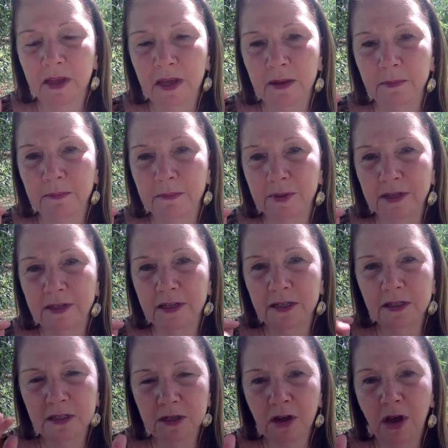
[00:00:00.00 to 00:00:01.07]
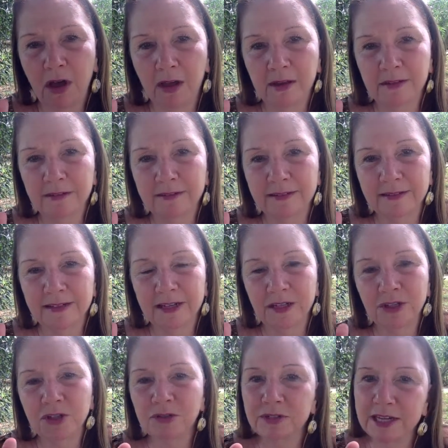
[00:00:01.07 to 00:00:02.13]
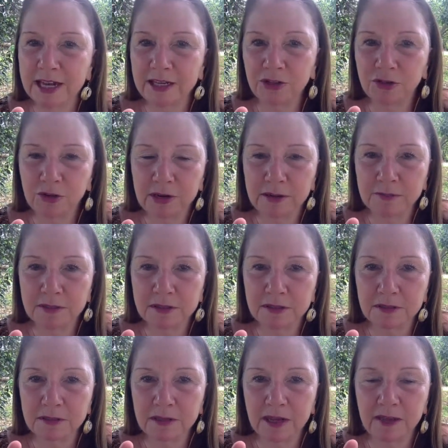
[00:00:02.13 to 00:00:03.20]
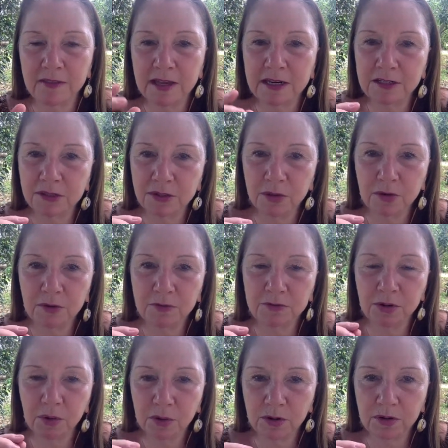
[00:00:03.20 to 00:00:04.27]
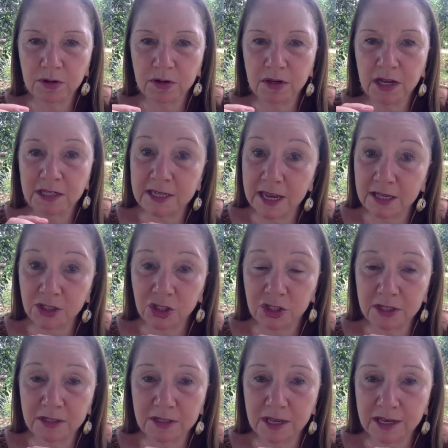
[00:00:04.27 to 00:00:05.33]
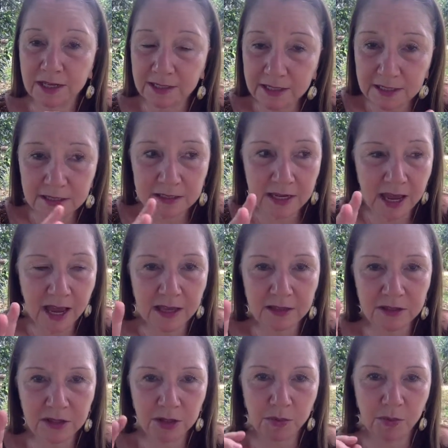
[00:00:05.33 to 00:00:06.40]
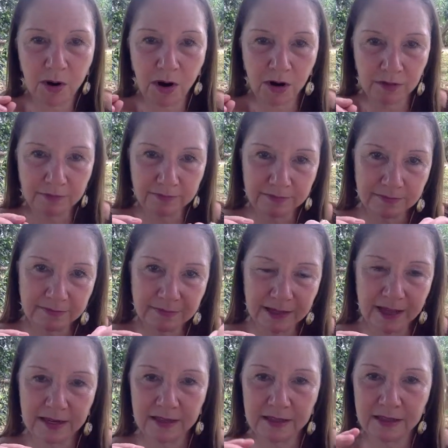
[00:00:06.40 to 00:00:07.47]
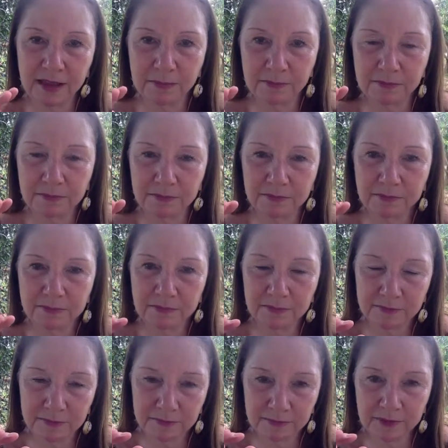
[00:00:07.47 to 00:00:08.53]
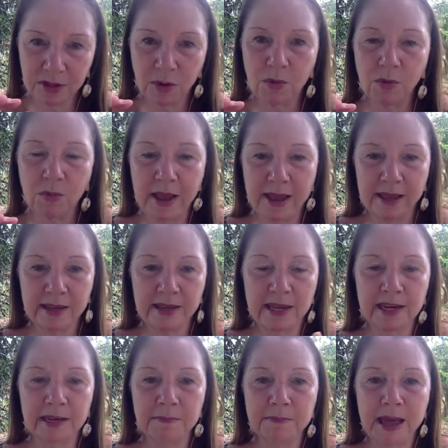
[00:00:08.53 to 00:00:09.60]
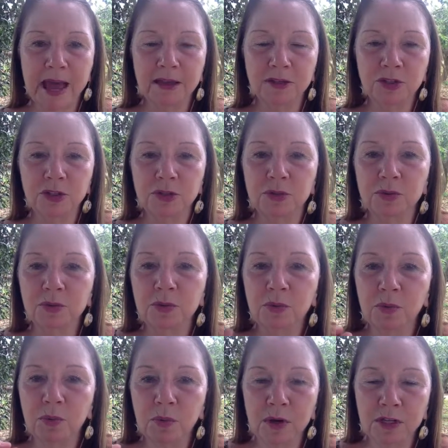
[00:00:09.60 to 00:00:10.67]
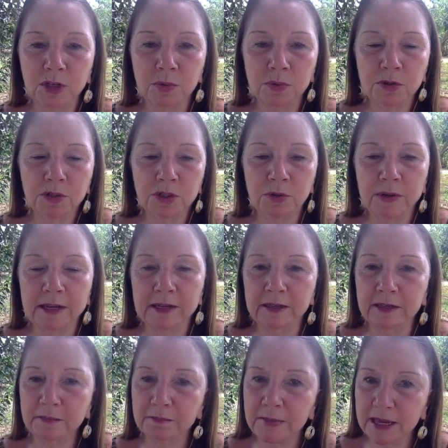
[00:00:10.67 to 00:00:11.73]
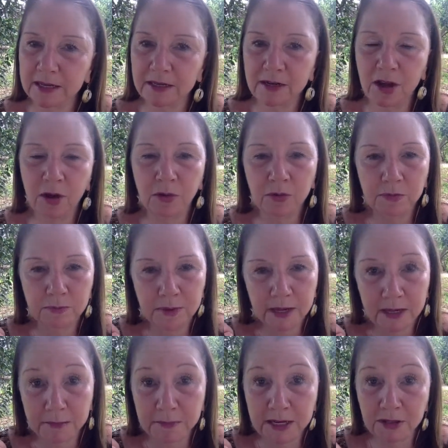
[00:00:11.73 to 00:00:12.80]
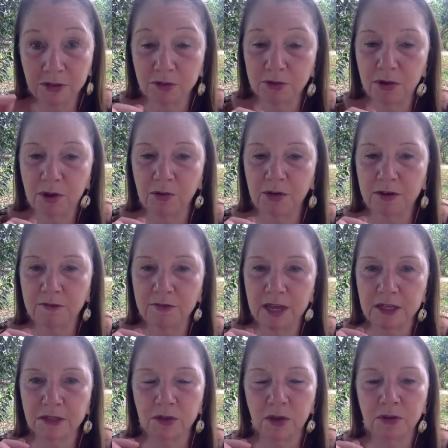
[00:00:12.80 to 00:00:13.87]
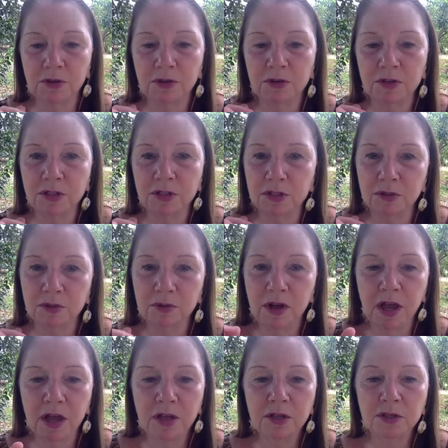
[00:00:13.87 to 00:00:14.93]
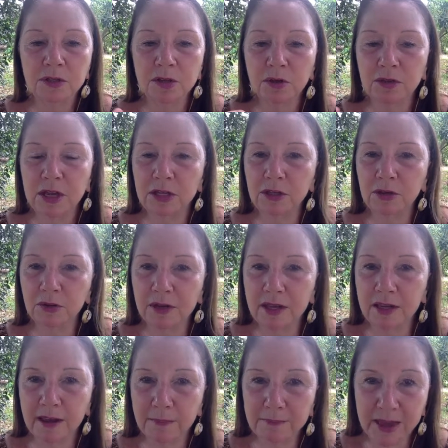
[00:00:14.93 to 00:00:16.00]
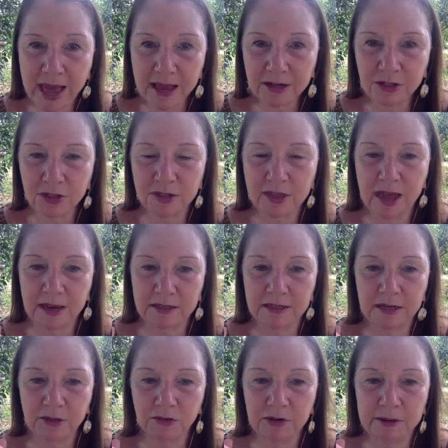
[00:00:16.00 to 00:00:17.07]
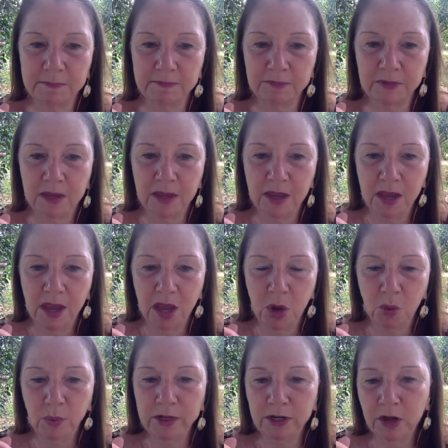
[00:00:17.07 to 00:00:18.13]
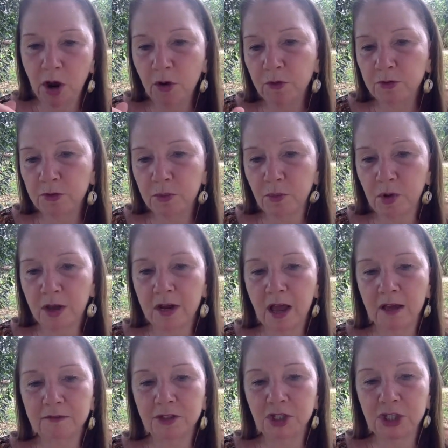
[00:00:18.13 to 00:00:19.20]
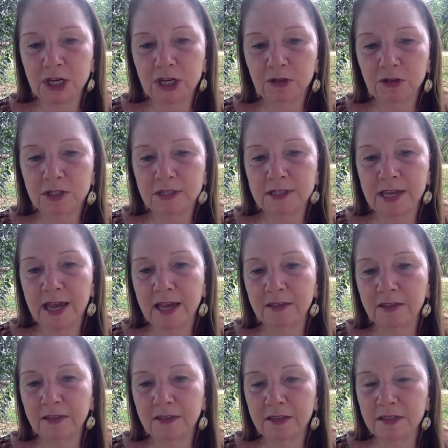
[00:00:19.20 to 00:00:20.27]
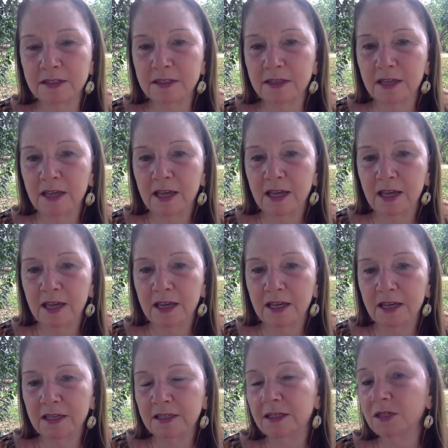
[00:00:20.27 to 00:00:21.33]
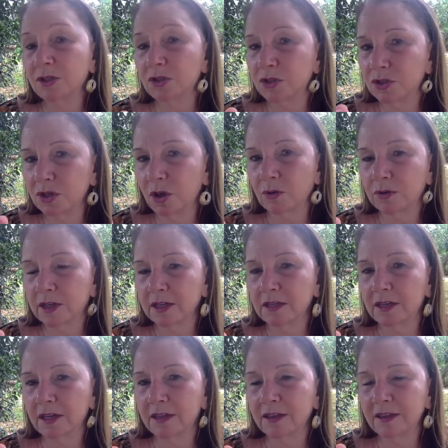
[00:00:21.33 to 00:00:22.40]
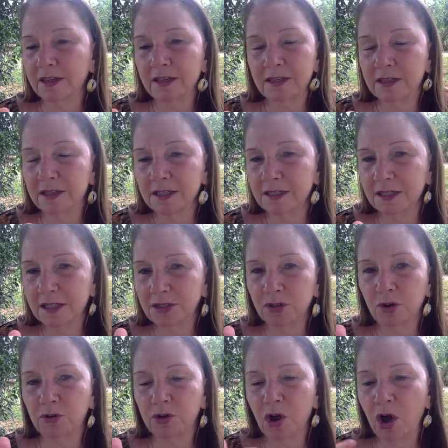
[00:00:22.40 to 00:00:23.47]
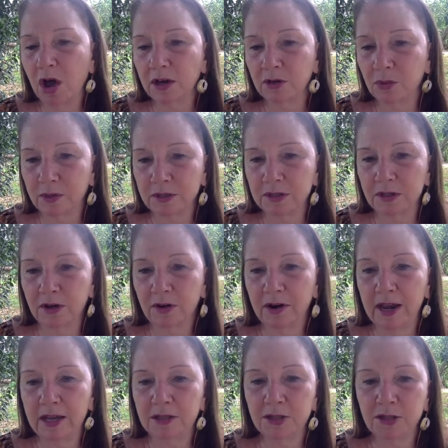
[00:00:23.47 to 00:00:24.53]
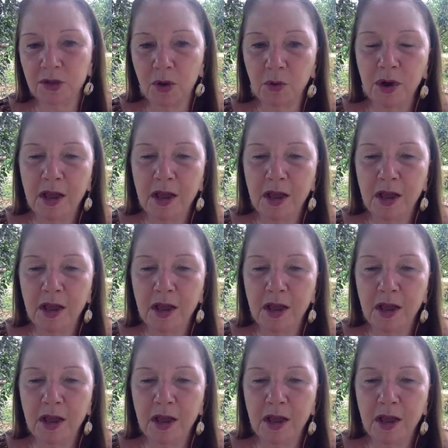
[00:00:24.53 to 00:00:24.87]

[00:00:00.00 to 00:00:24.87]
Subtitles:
But it's not. It's your daydreams, and they deserve your attention, at least as you are letting them go away and getting back to what you were doing. Make a note, make a mental note, if that's all you can do, so that you can get back to that daydream. We know from what I've shared today that this isn't so, that these things are not noise in our head. So